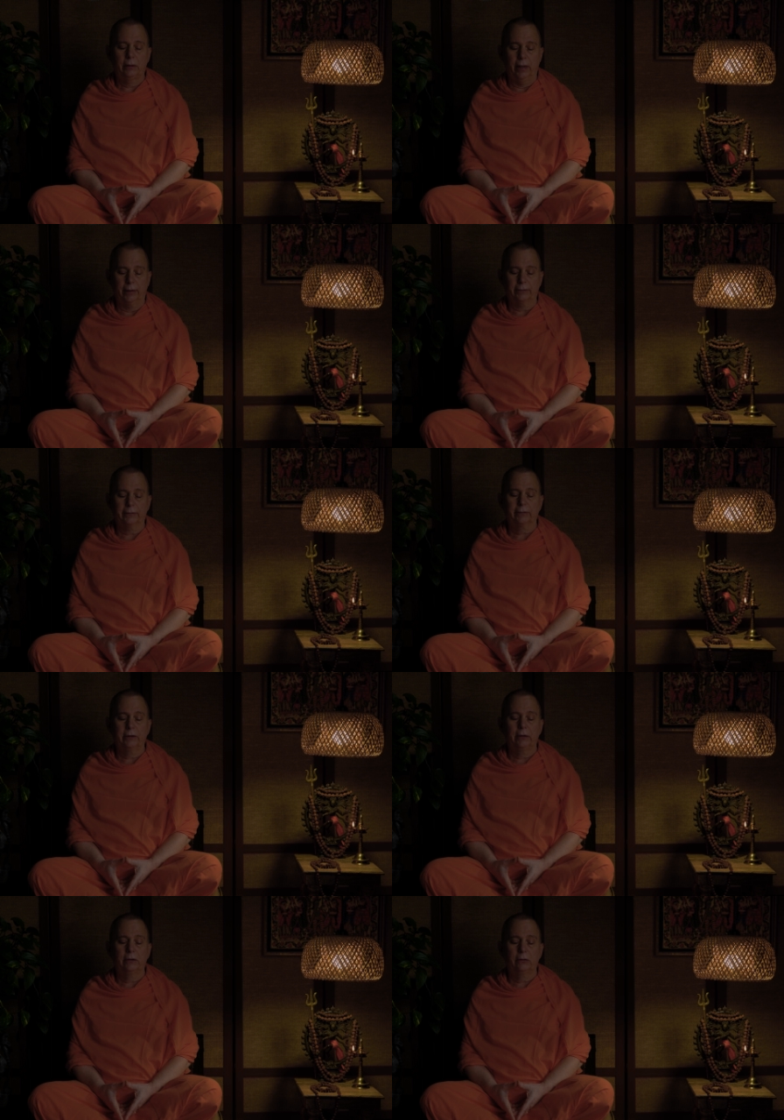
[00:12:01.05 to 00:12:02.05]
Next,
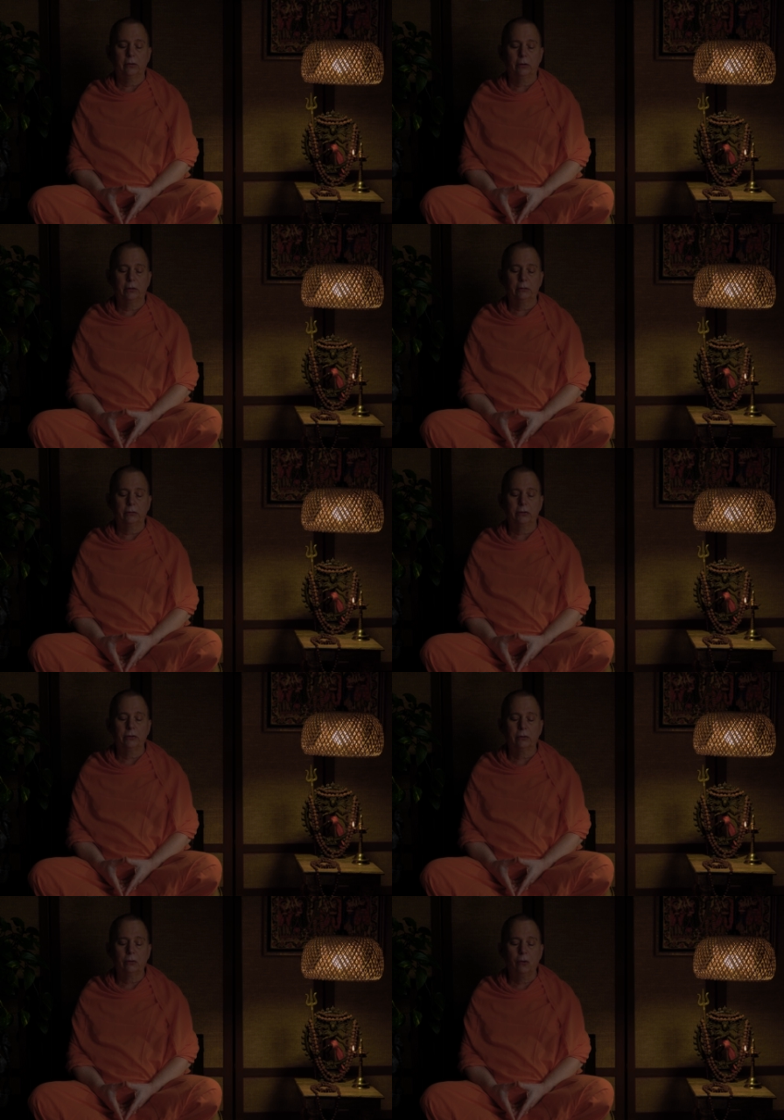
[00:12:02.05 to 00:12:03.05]
turn to
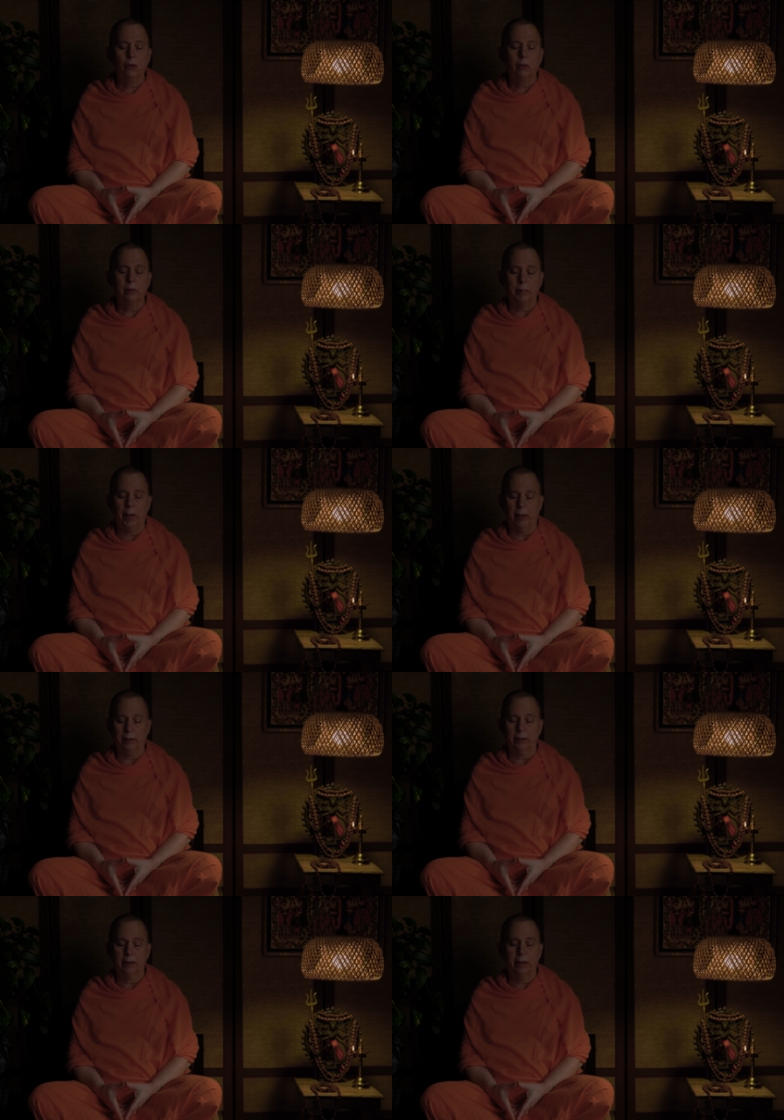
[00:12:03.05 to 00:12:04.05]
your lower
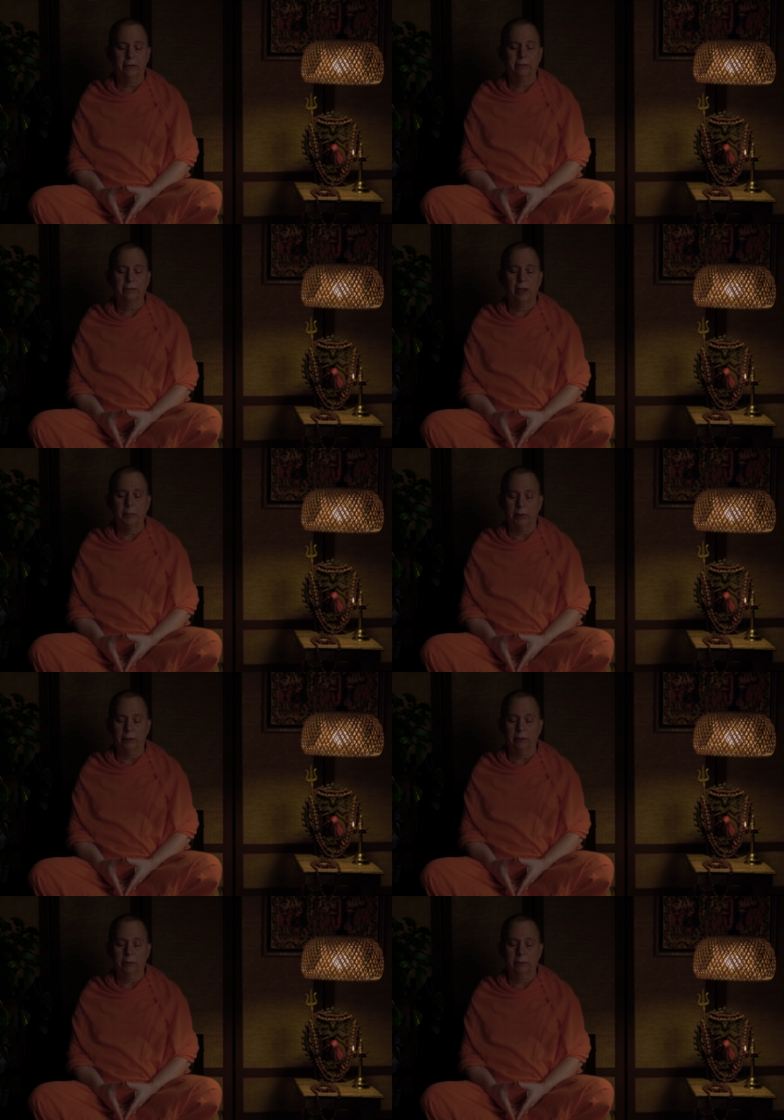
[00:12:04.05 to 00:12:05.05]
back and
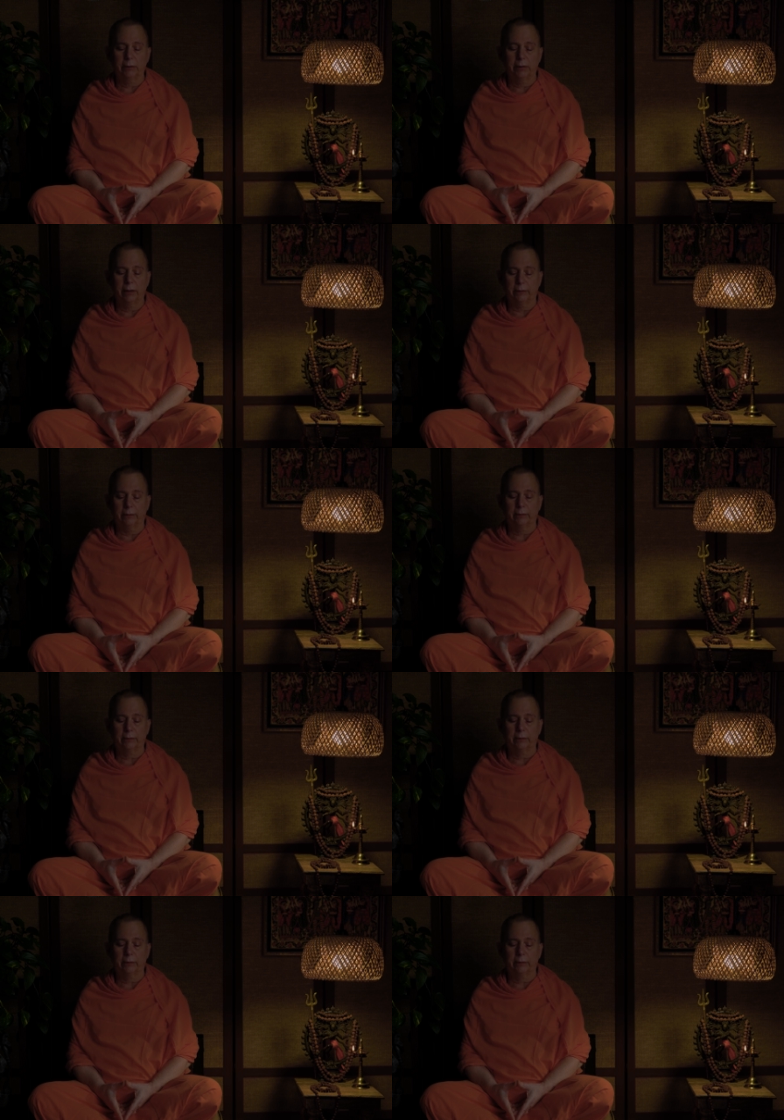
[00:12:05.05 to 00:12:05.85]
stomach together.